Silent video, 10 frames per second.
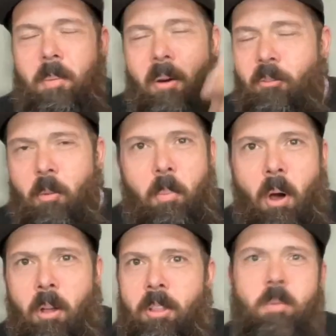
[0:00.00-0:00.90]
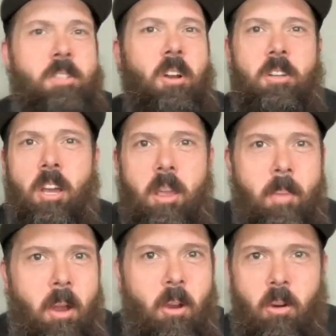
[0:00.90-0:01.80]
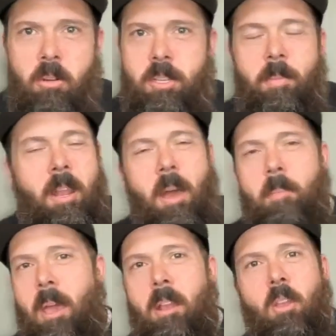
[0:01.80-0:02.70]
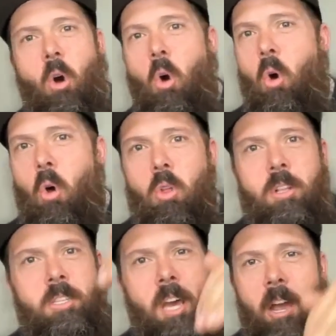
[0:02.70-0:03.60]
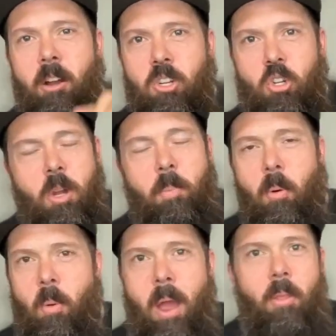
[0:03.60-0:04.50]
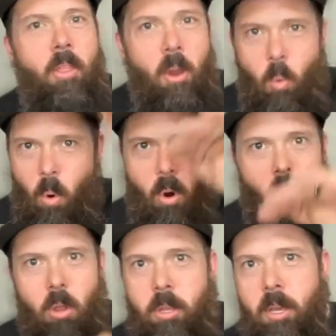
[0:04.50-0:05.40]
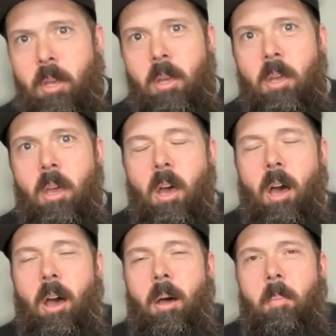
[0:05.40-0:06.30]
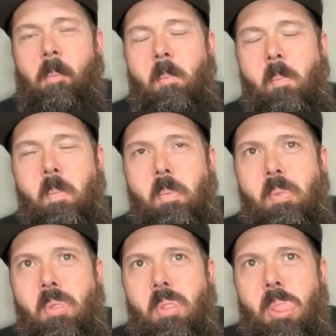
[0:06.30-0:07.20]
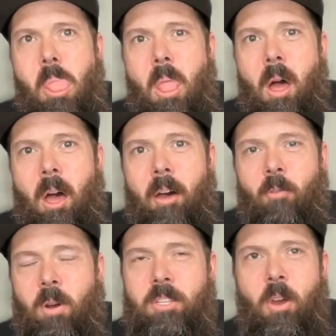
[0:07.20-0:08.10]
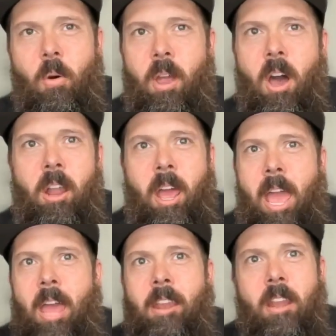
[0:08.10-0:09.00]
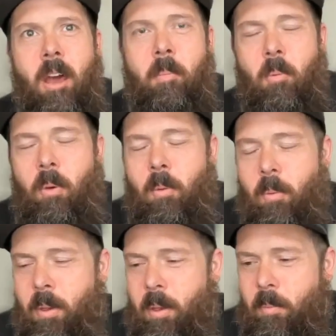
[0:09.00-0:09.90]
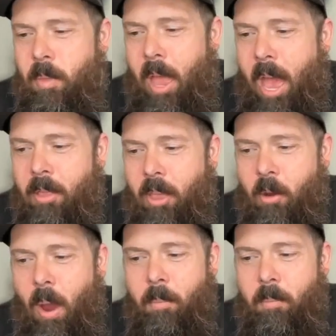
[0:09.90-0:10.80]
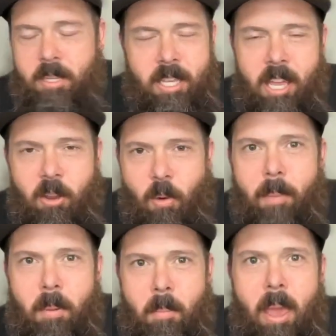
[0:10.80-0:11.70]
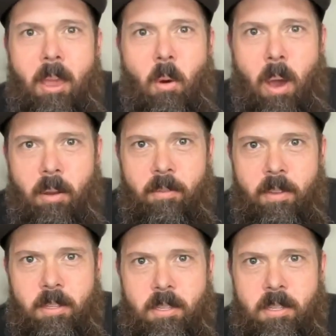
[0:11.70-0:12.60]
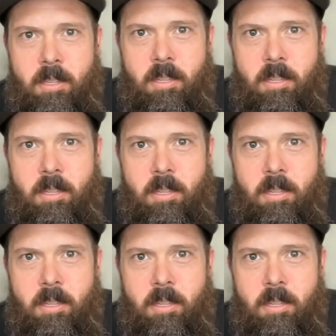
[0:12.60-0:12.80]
football, and then we started talking about girls. I mean, I made a whole entire trip around their world, of what's going on. I ended up, this kid grabbed a mango out of his